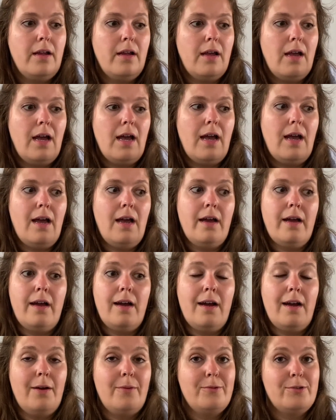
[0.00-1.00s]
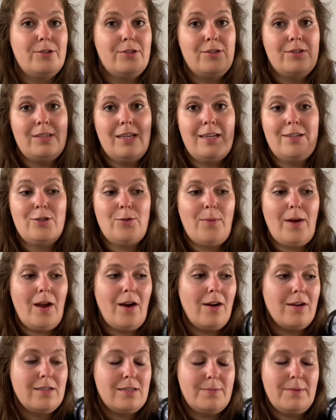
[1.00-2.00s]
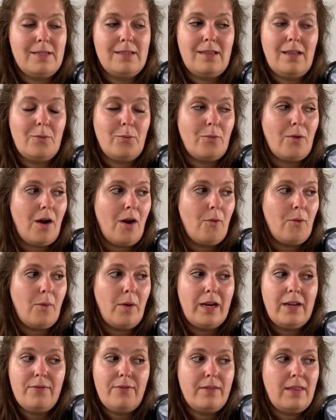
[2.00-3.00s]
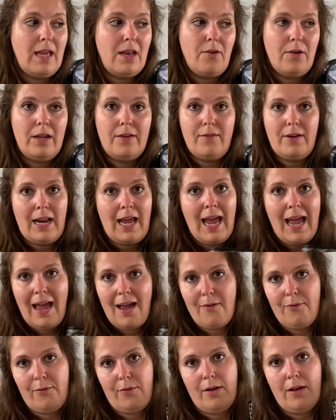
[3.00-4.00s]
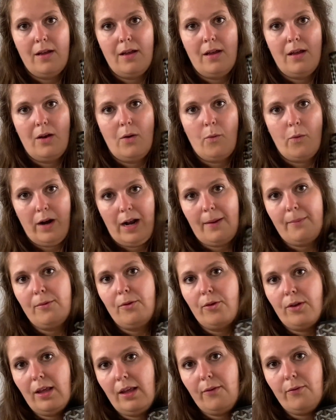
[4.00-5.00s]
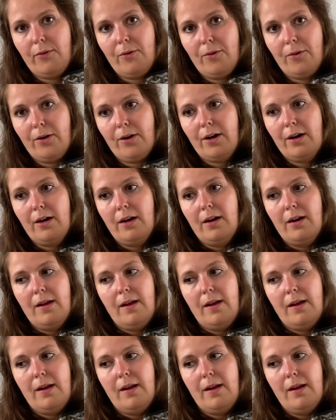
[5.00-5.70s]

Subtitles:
I was just saying to my husband that, wow, what if they don't even have what I'm looking for?